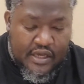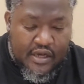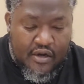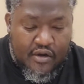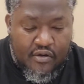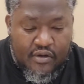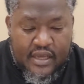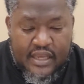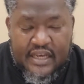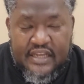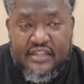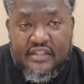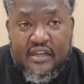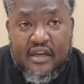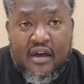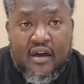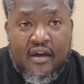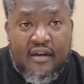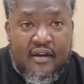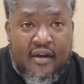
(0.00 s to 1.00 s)
Okay, they
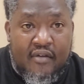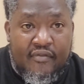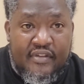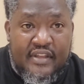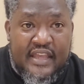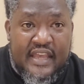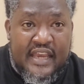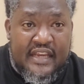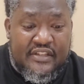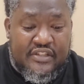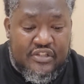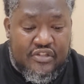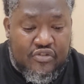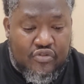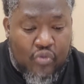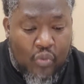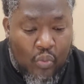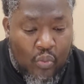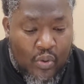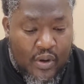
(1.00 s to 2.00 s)
start off at Exodus
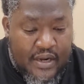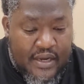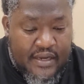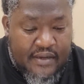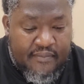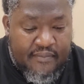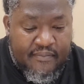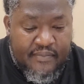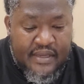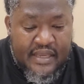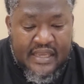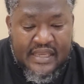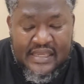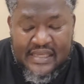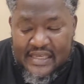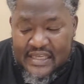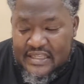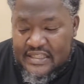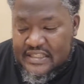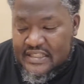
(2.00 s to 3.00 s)
20
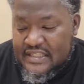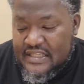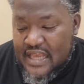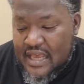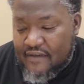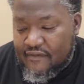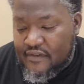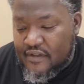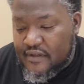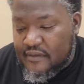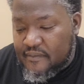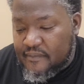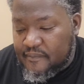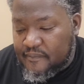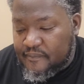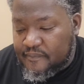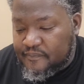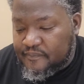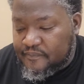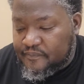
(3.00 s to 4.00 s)
and 7.
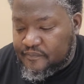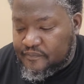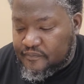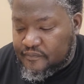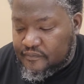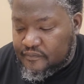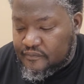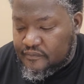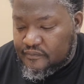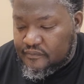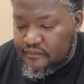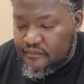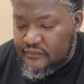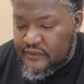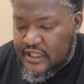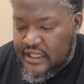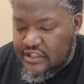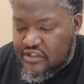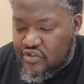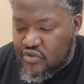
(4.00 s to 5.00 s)

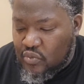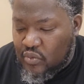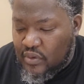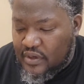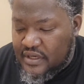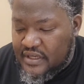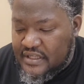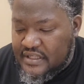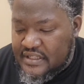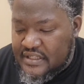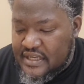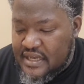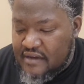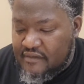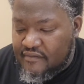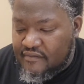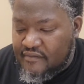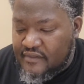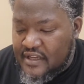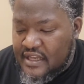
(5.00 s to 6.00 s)
Exodus 20 and 7.
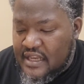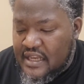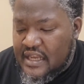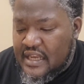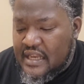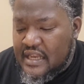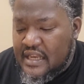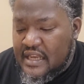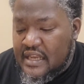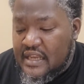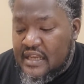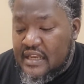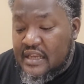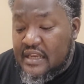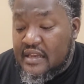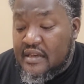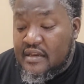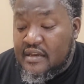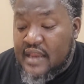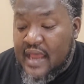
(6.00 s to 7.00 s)

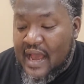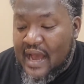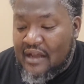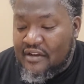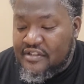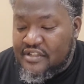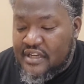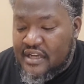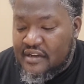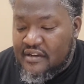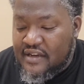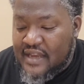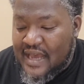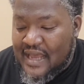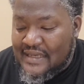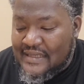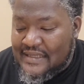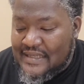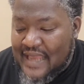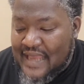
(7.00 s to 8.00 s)
Thou shalt
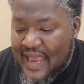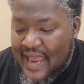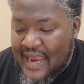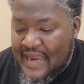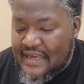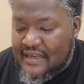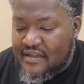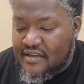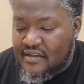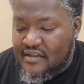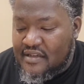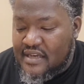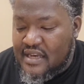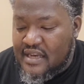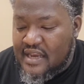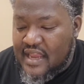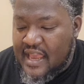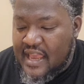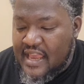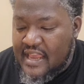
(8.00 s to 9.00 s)
not take the
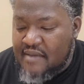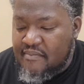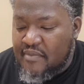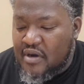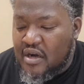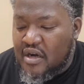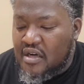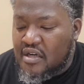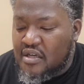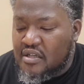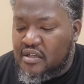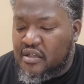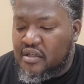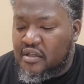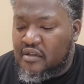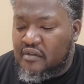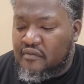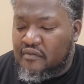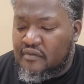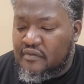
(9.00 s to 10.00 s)
name
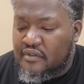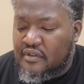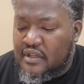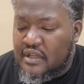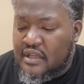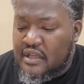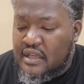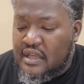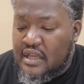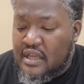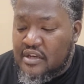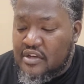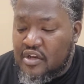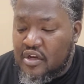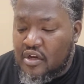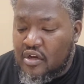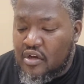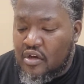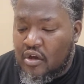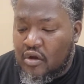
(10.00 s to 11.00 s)
of the
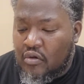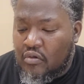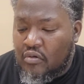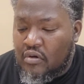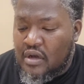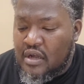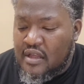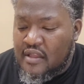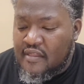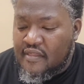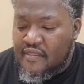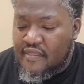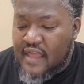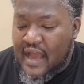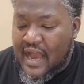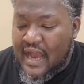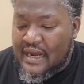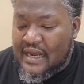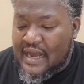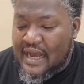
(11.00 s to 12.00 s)
Lord
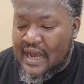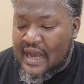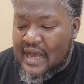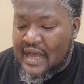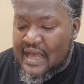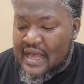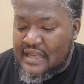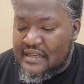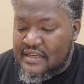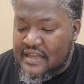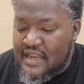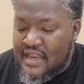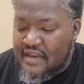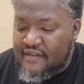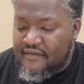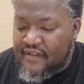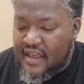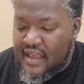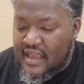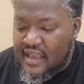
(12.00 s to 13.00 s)
thy God in
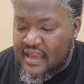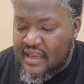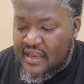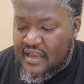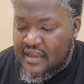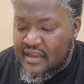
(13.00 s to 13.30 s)
vain.